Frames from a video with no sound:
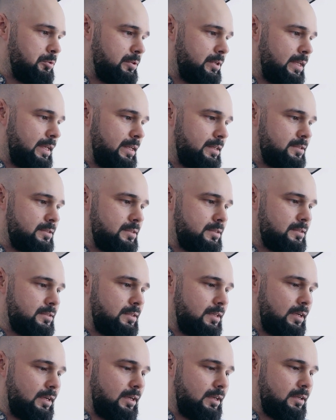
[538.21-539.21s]
You can't just
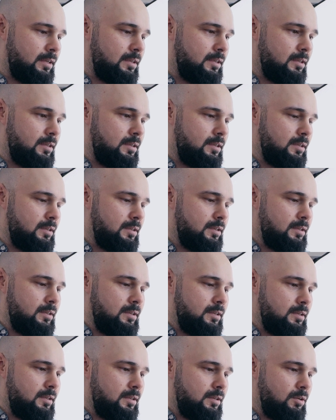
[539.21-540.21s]

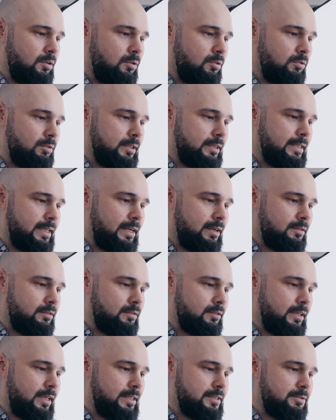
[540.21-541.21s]
hold it
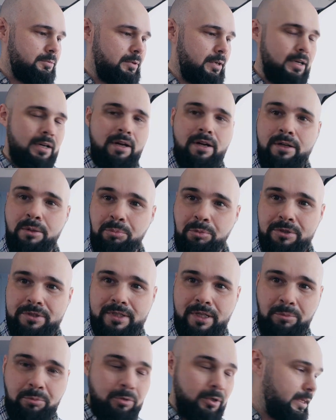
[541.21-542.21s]
down. Okay, so we're at 100%